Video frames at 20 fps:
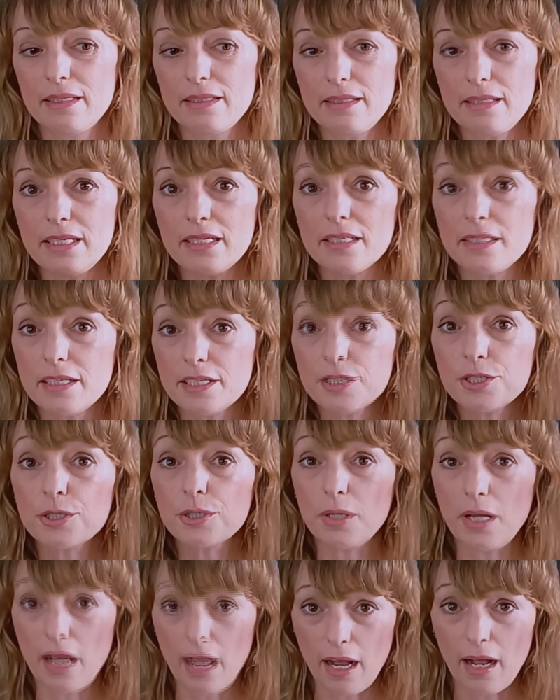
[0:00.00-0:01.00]
The
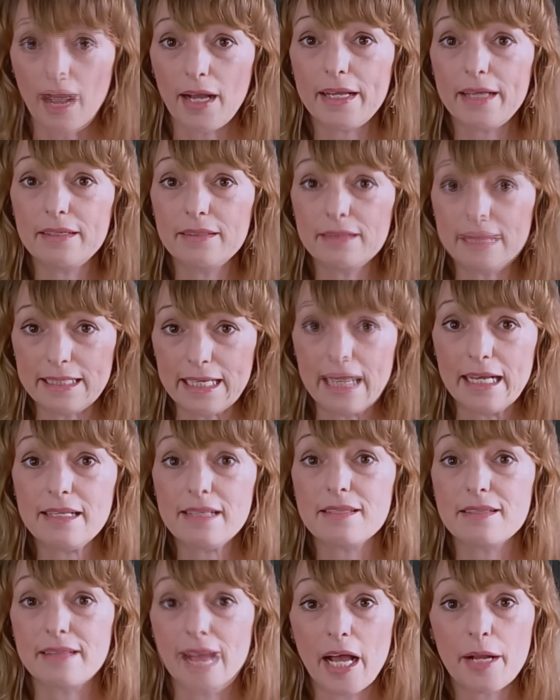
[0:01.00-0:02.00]
initial high,
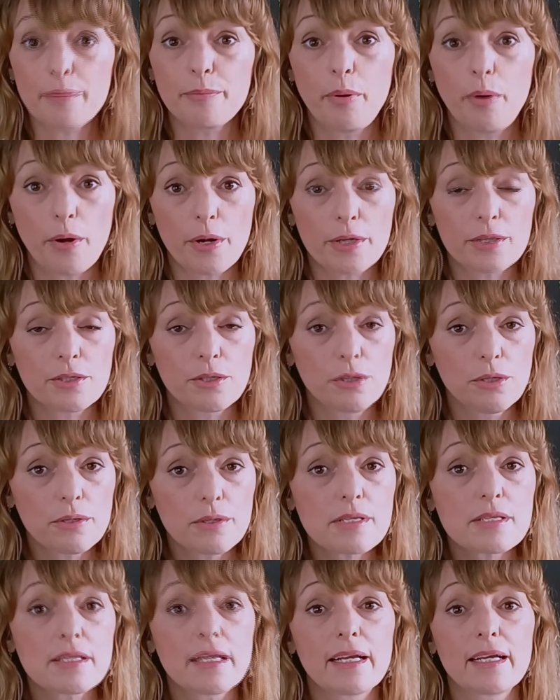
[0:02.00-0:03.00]
yes, that part
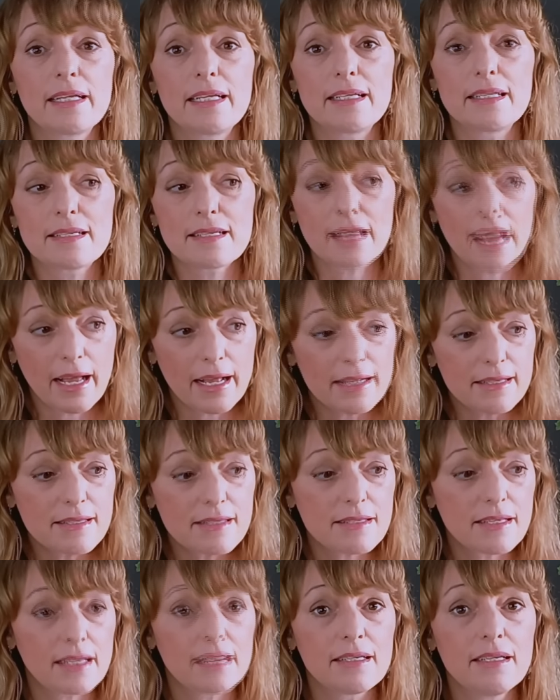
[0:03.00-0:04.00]
looks like an
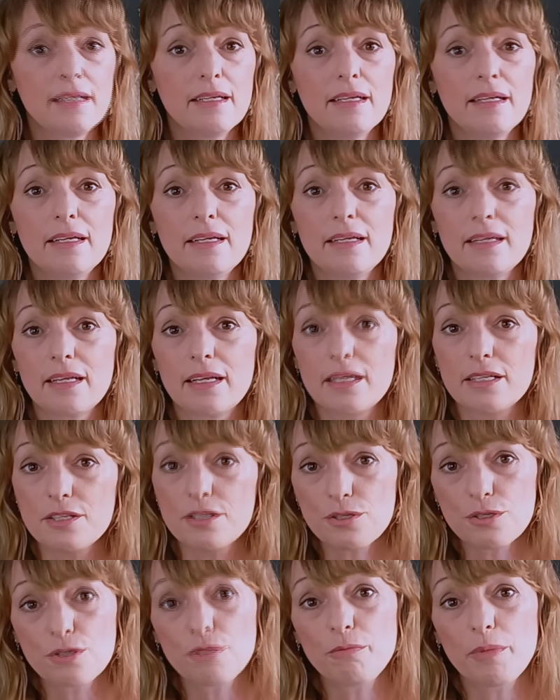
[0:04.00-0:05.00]
intense and
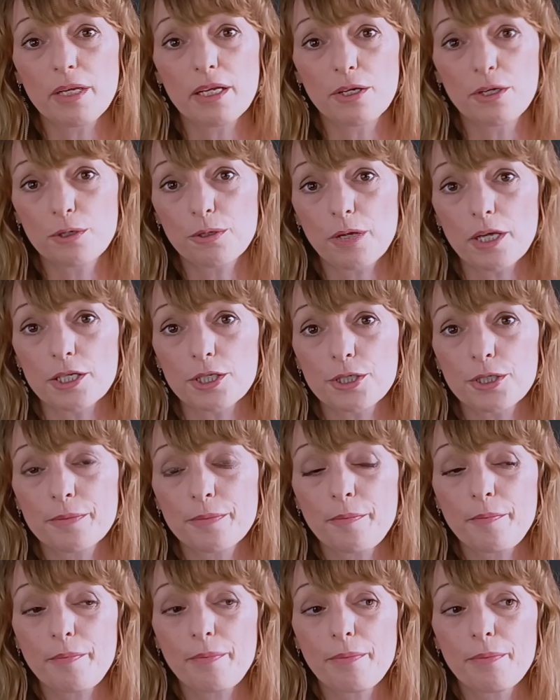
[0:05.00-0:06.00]
consuming crush.
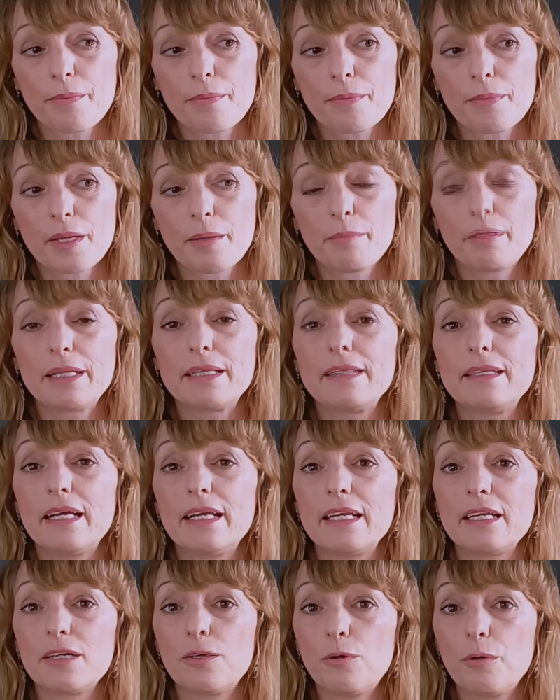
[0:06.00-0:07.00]
But
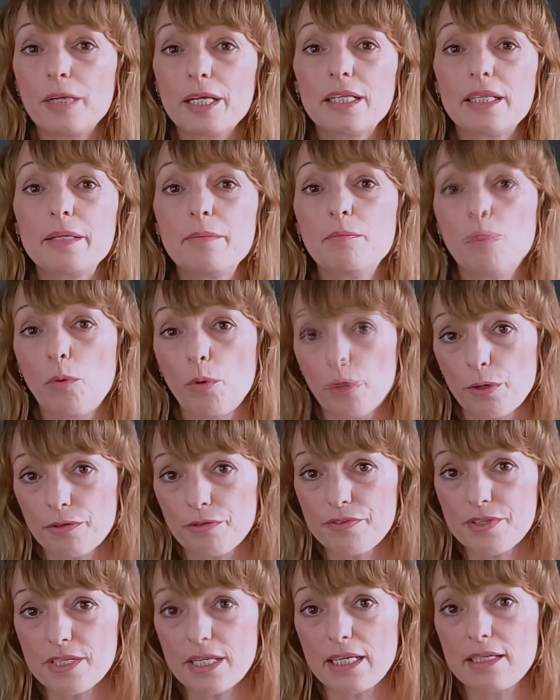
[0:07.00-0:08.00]
then it quickly
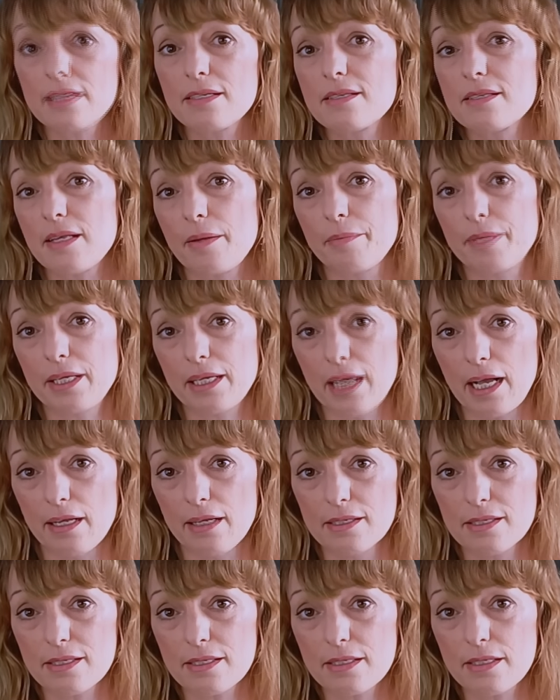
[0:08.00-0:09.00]
morphs into something
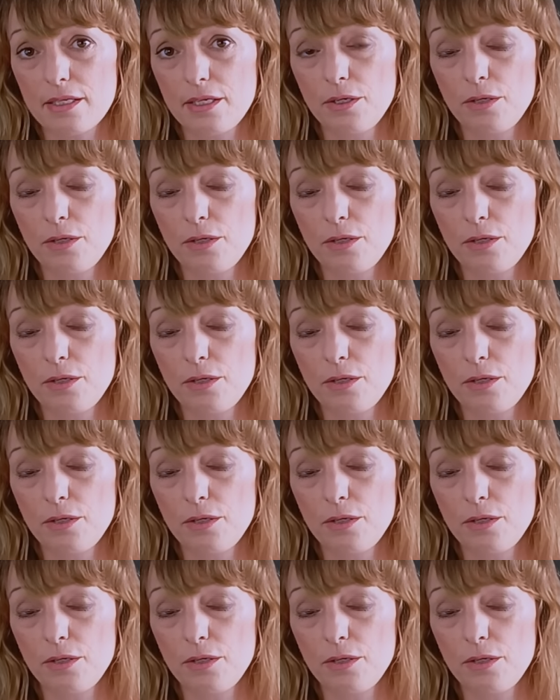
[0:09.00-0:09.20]
else,